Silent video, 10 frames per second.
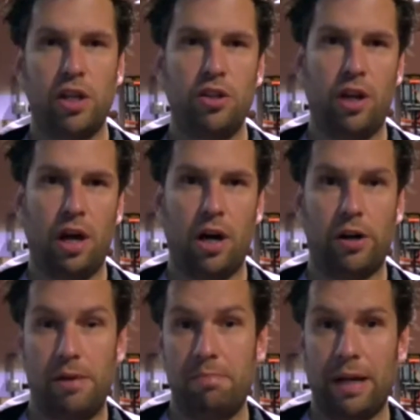can the
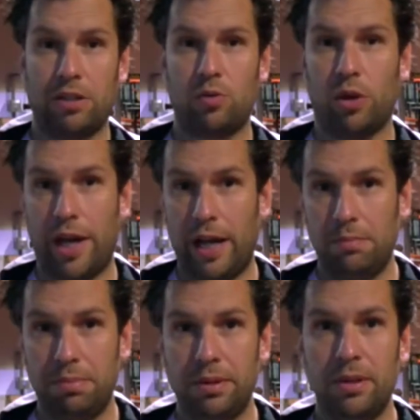RM back squat
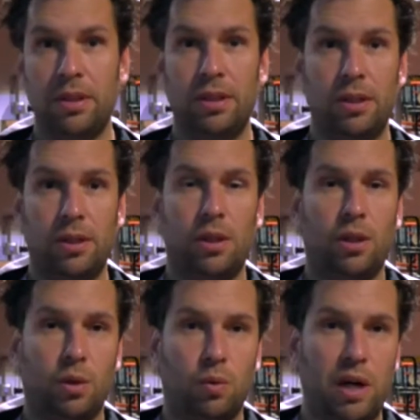help?
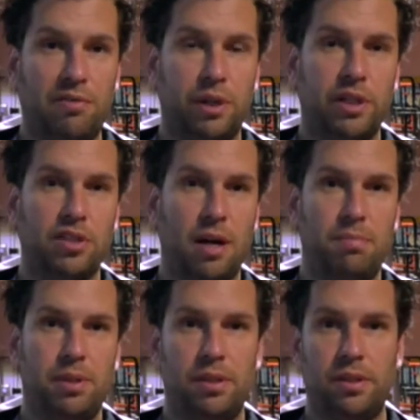Well, for
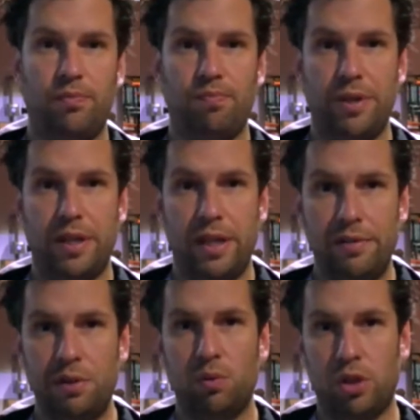example,
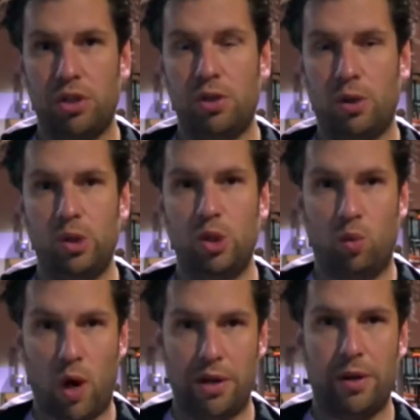if you want to know
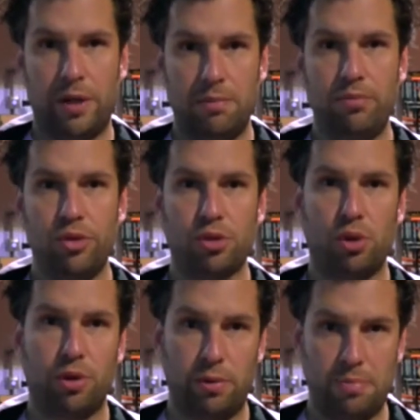your 1 RM,
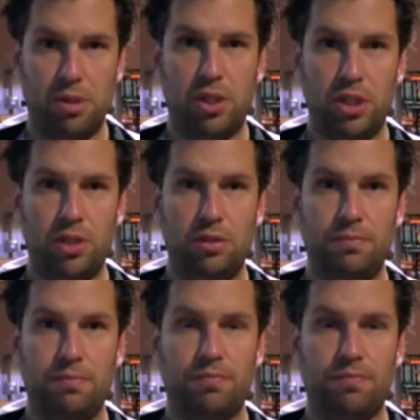so the repetition,